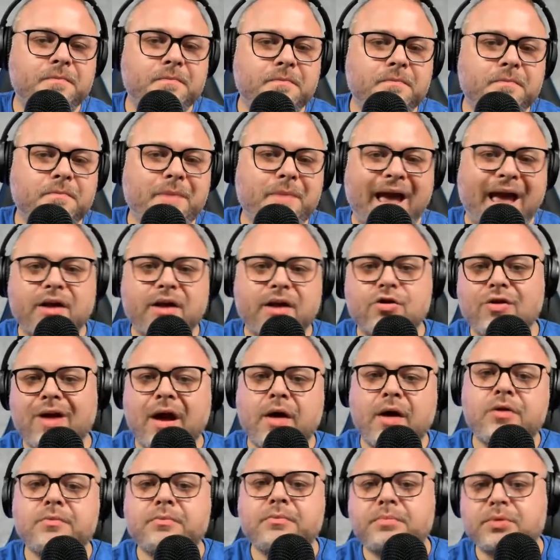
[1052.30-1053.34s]

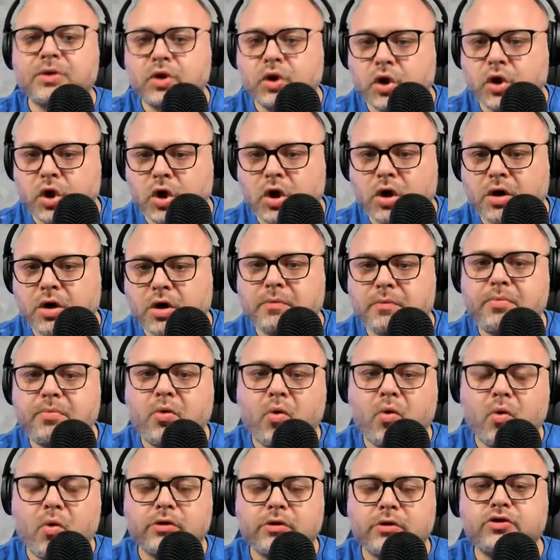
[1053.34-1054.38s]
background blur
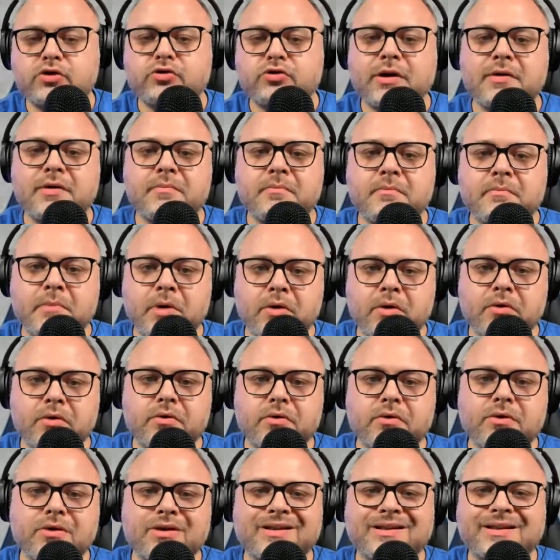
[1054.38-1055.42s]
portrait
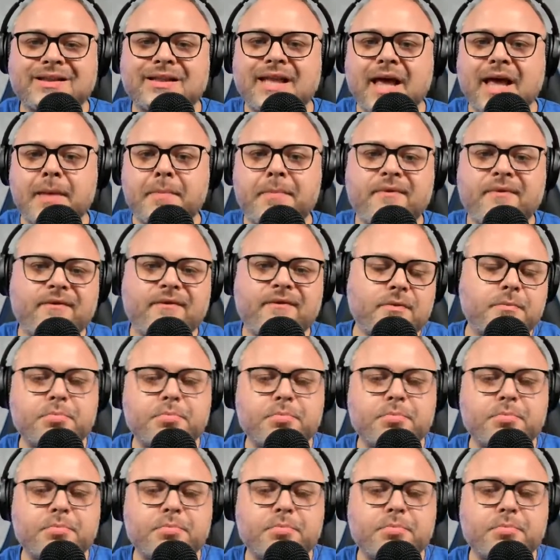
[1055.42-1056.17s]
mode depth